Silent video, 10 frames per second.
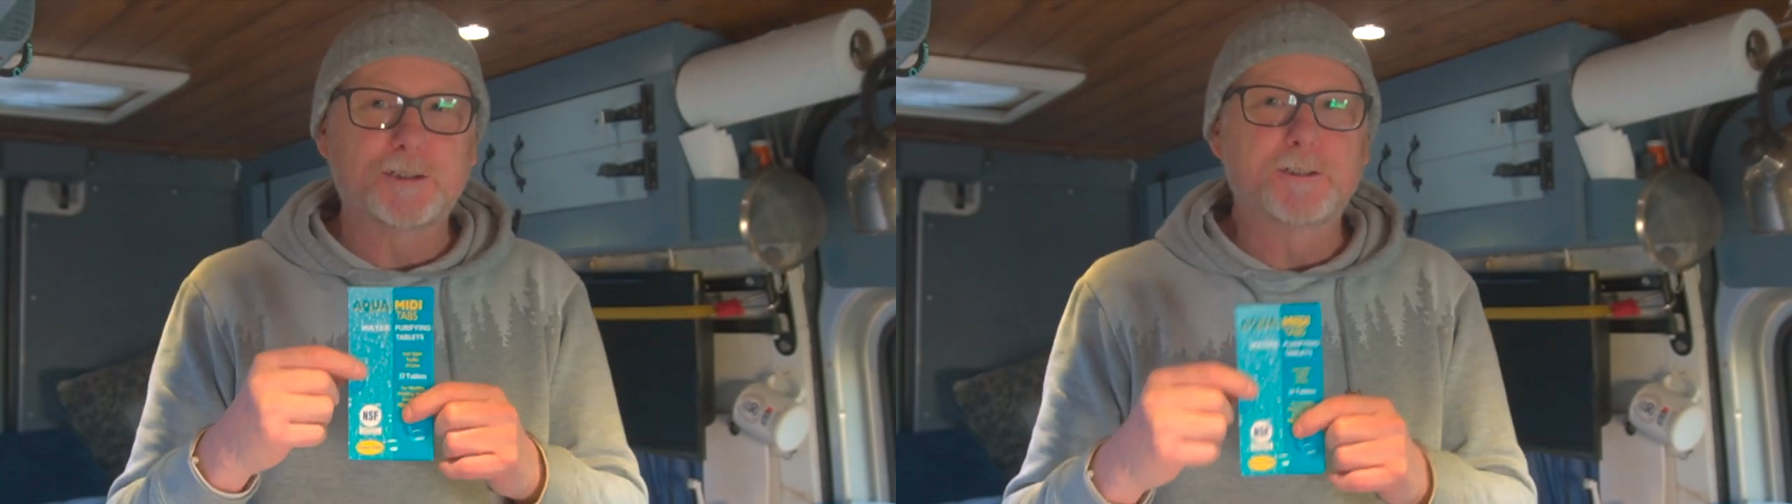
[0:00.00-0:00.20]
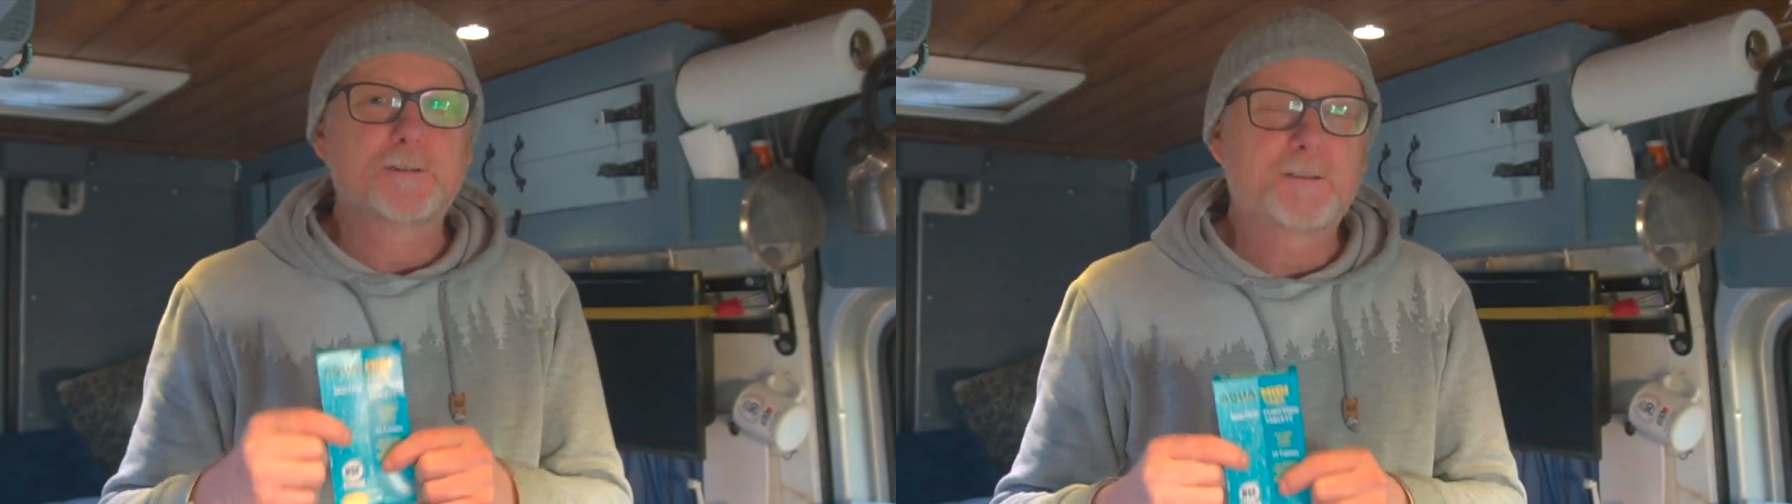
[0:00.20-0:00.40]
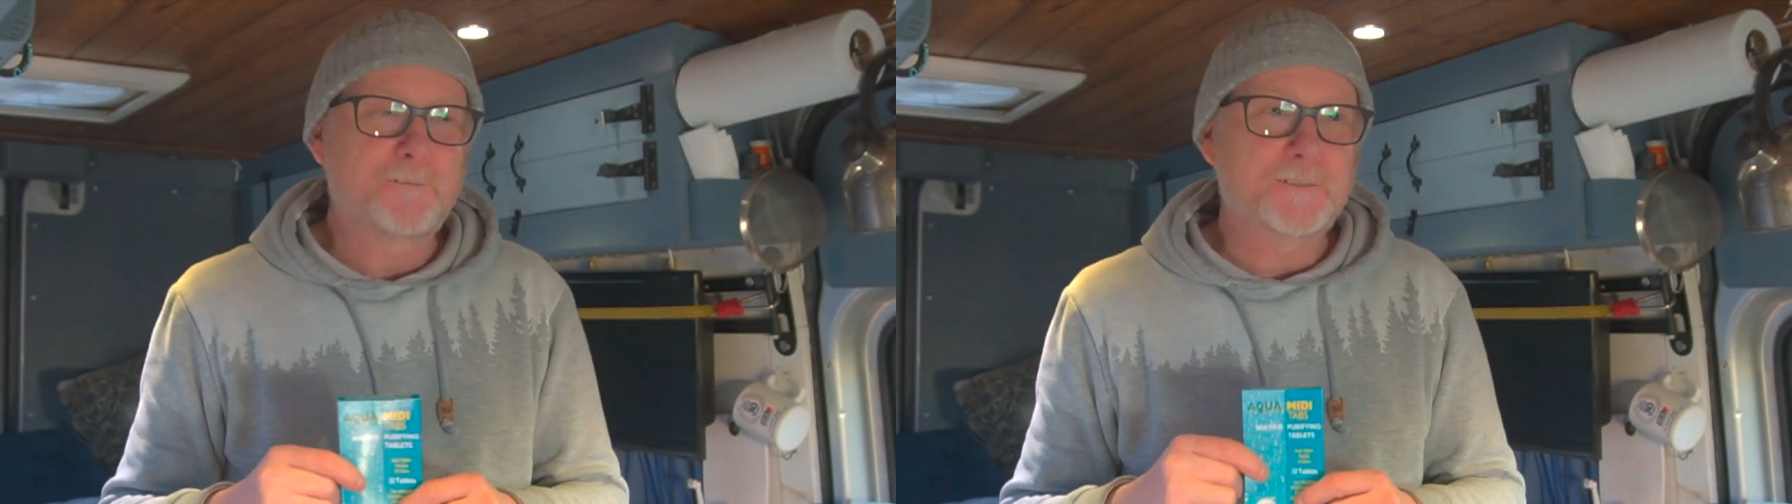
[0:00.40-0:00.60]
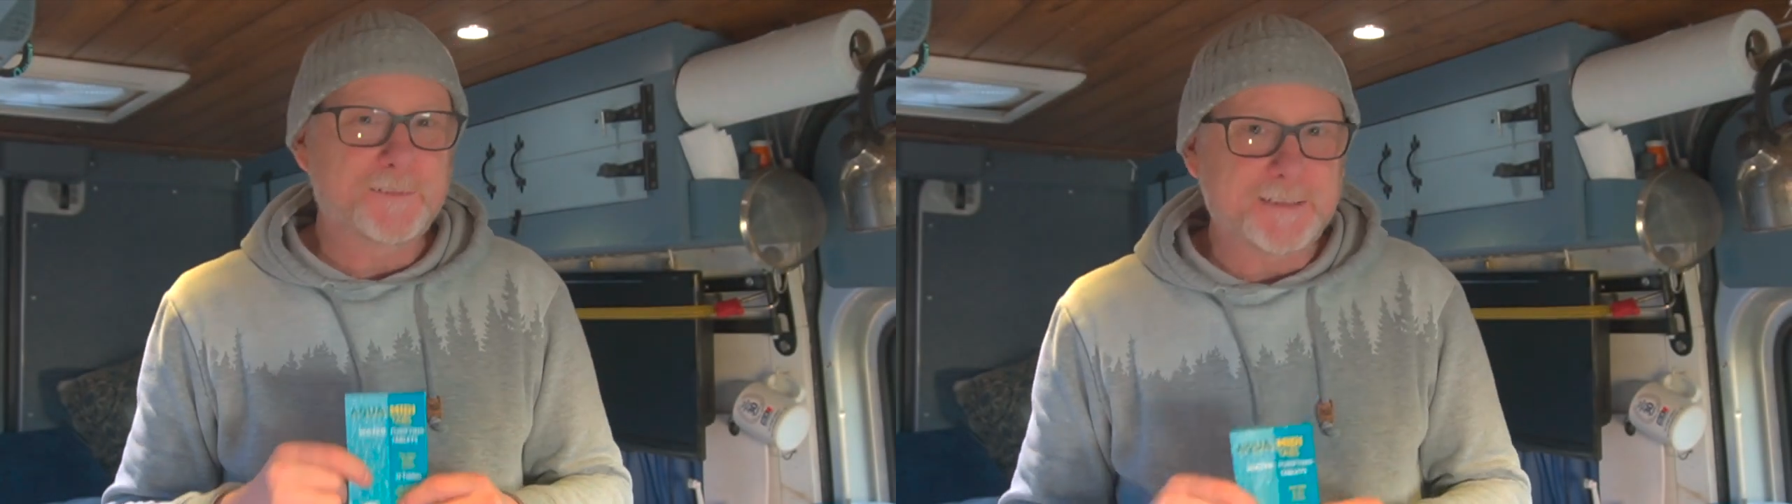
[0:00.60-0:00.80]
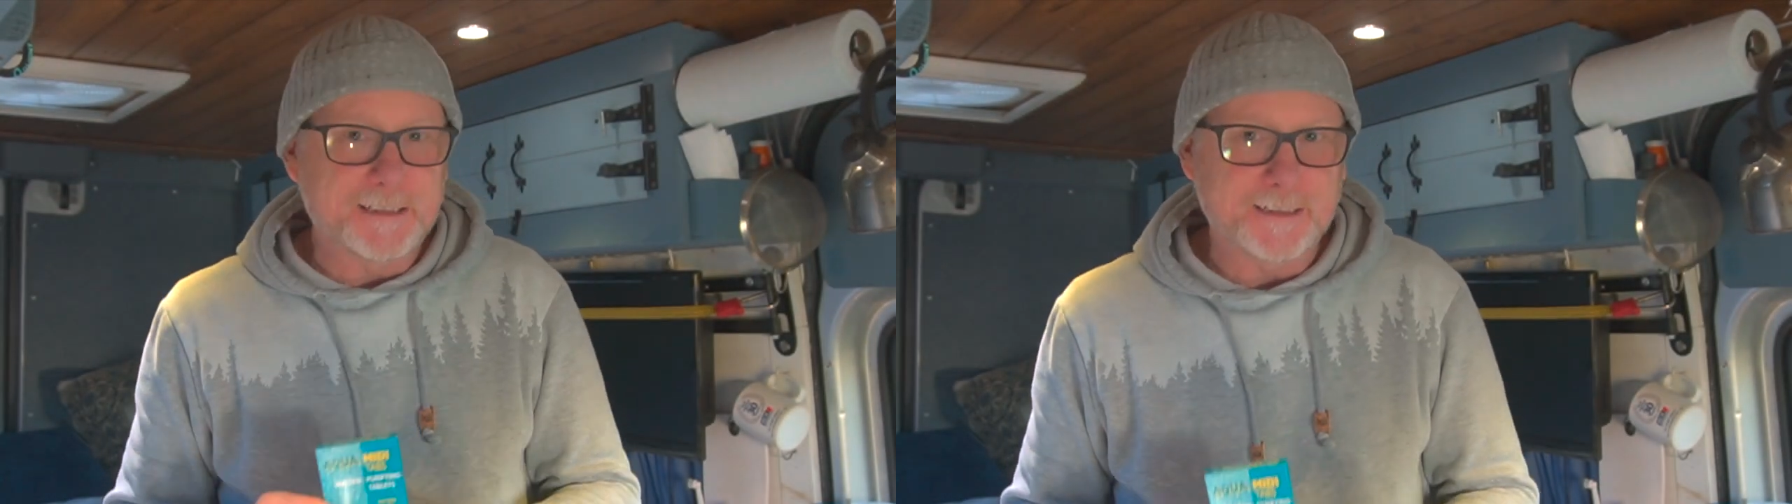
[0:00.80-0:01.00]
do
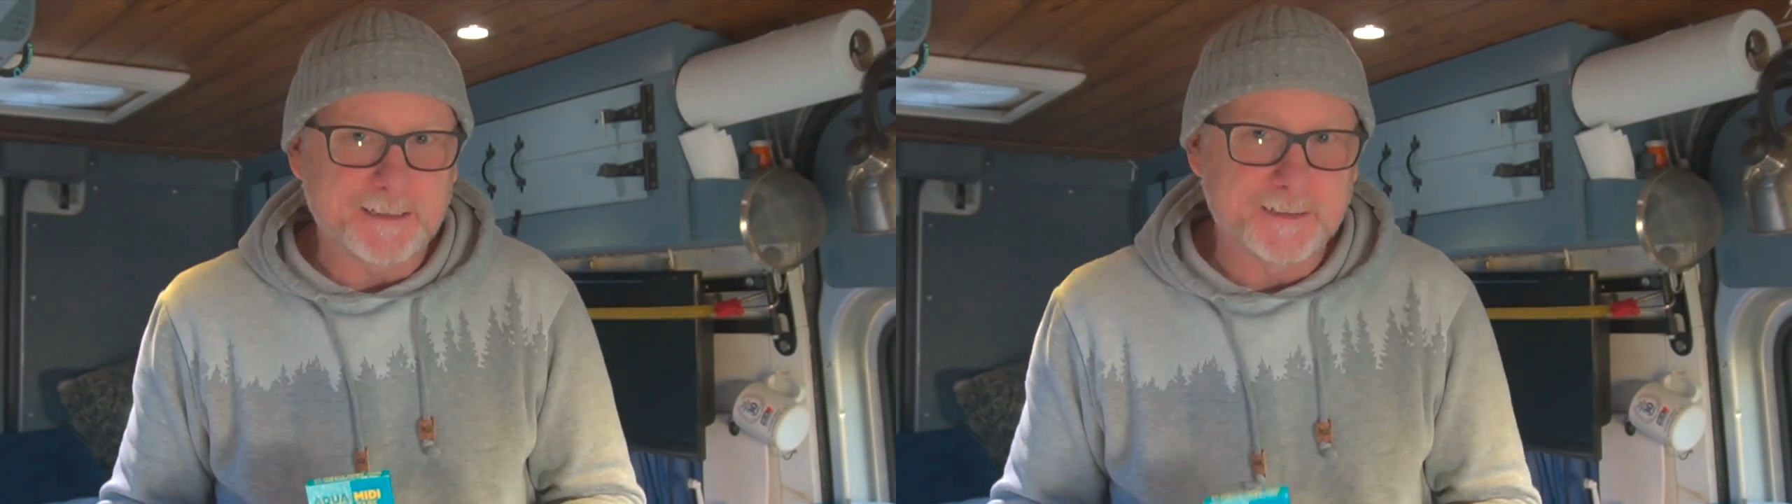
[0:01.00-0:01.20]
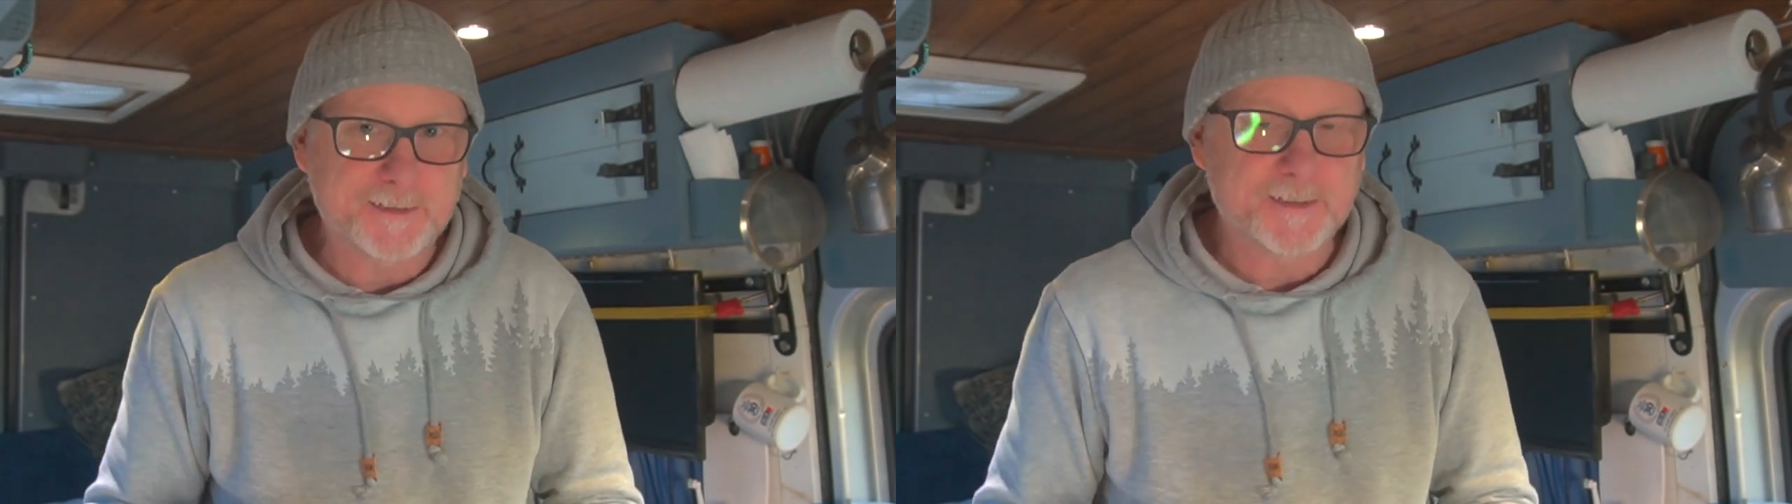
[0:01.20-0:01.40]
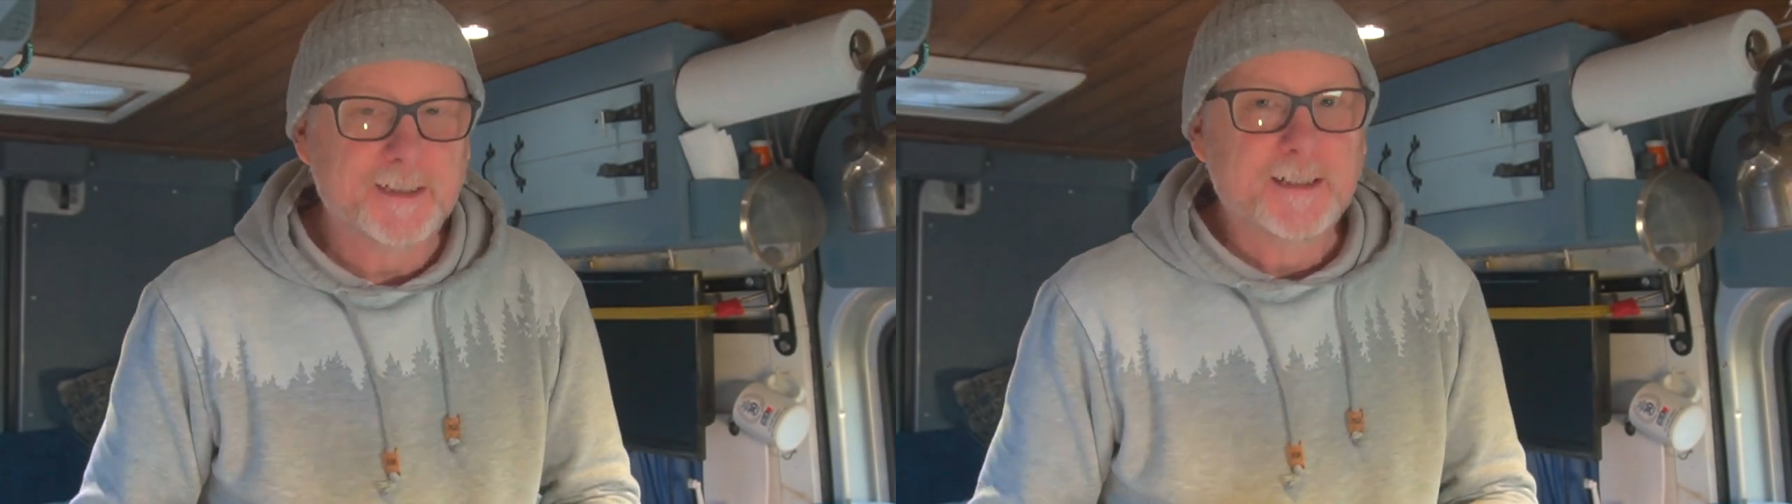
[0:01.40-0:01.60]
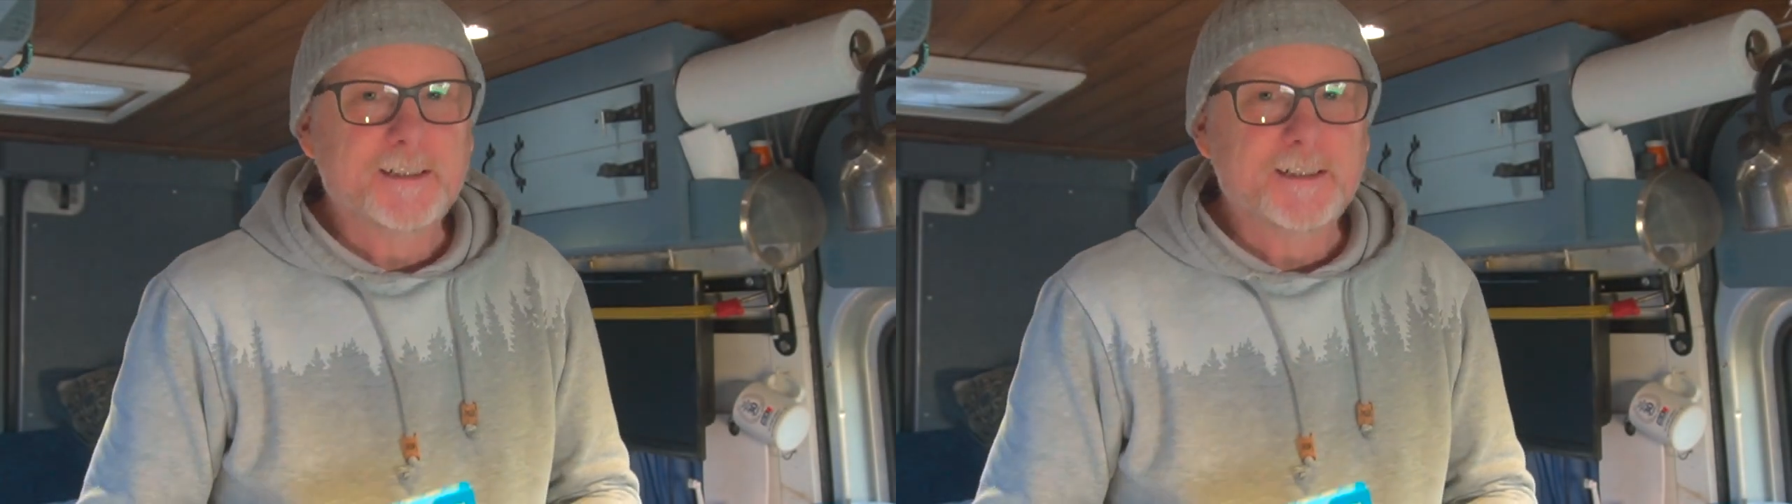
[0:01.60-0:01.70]
50 litres,